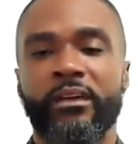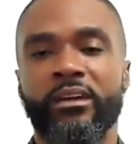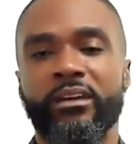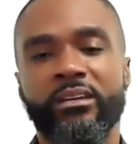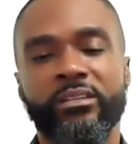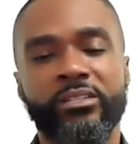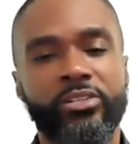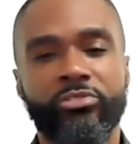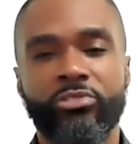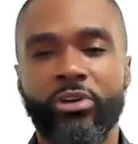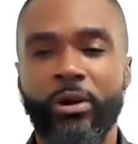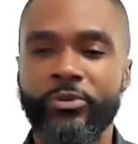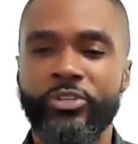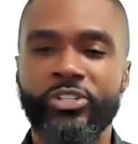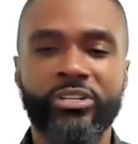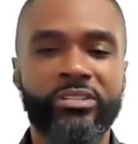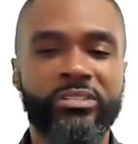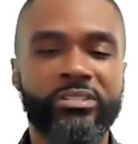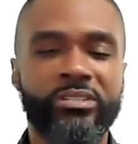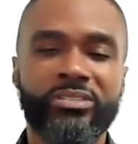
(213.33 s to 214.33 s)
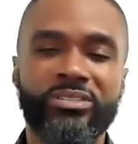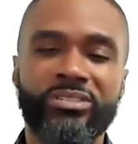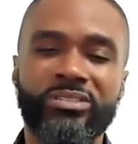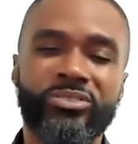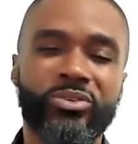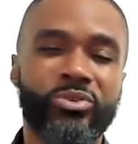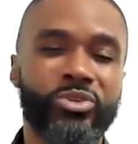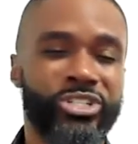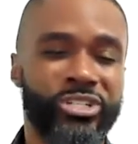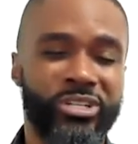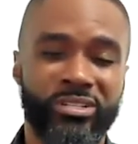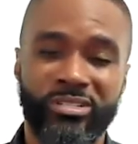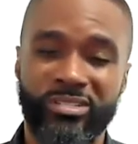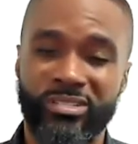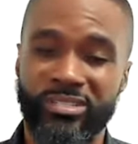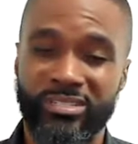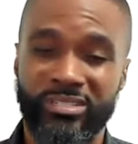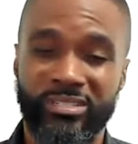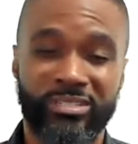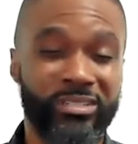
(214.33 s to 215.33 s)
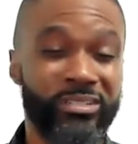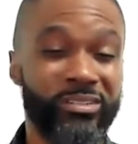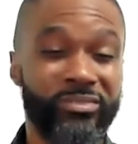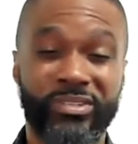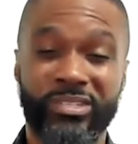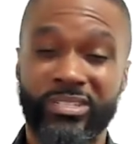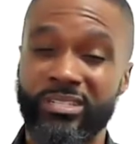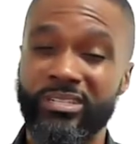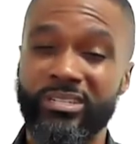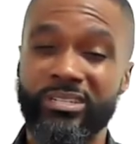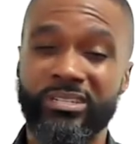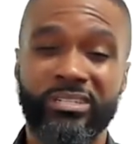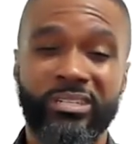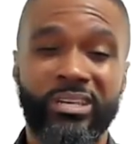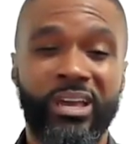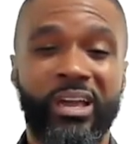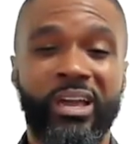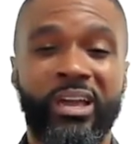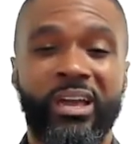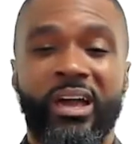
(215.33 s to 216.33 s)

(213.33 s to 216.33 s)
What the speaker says: interruptions in social services,